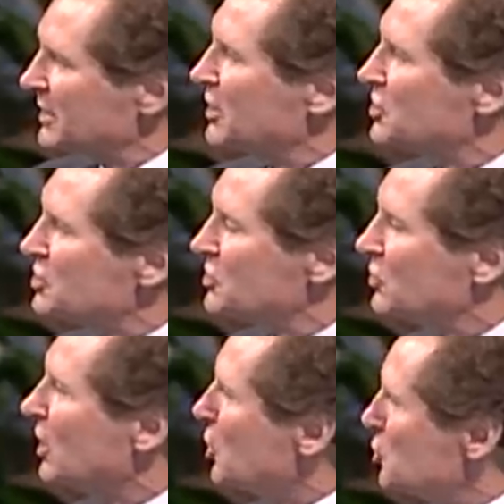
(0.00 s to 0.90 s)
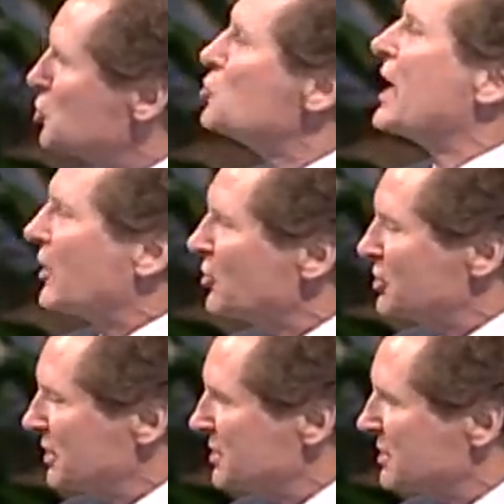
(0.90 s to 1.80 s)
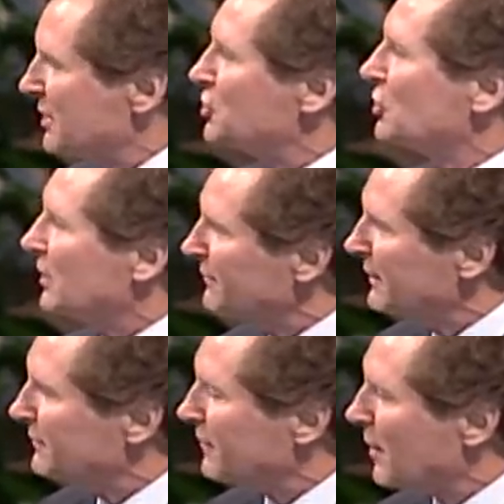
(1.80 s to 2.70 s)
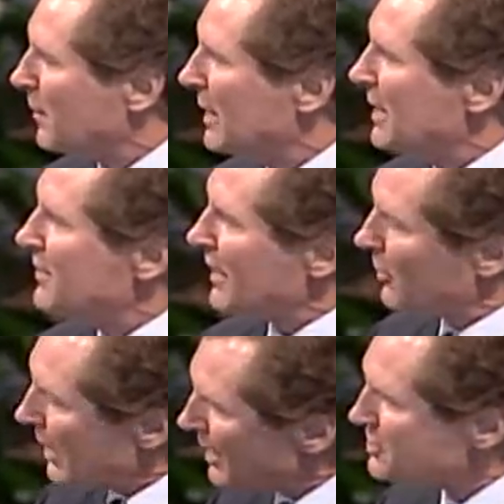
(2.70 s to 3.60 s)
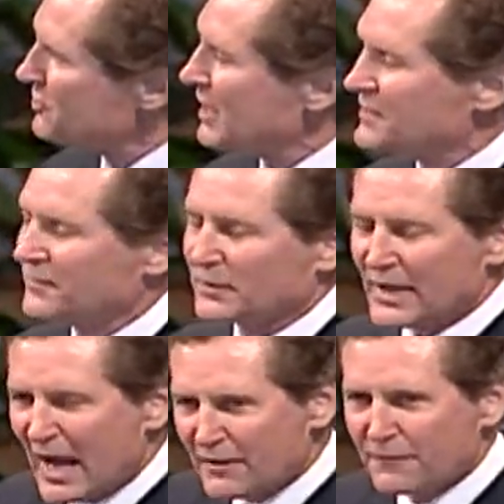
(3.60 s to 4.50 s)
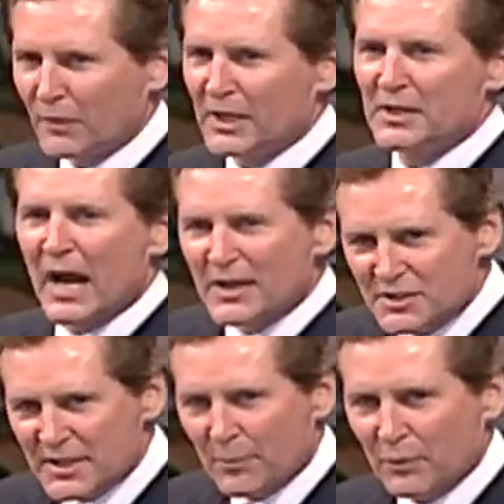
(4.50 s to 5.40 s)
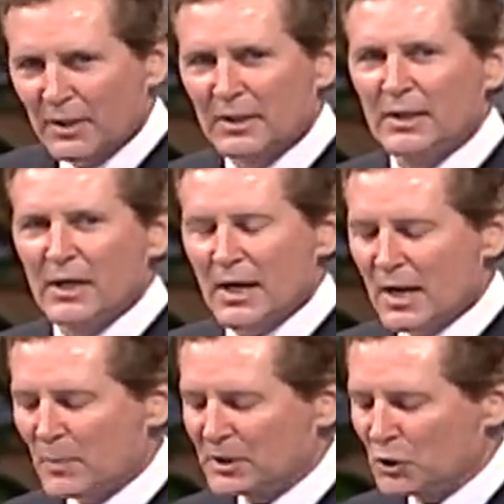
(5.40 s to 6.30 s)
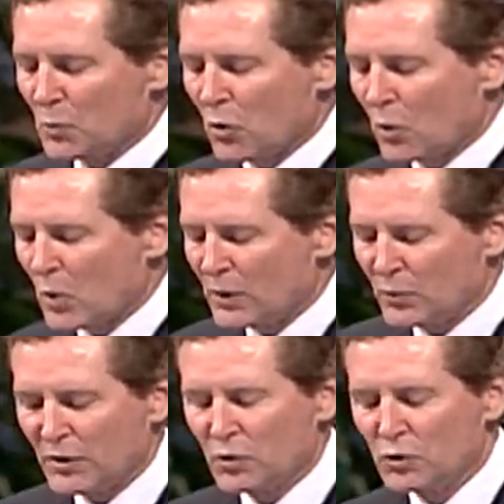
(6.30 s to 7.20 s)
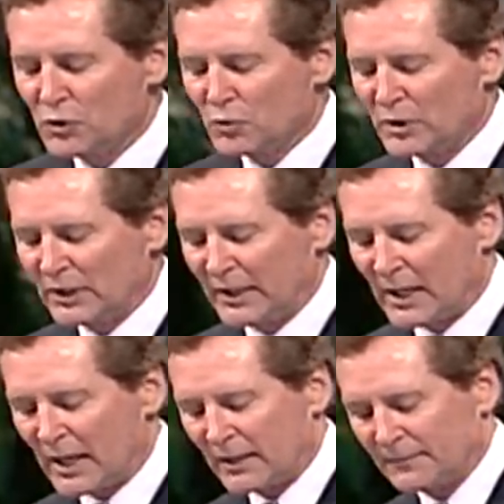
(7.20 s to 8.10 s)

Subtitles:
into new energies that you're living from, that are not stressful, not afraid, not separate, but you're more one with who you really are.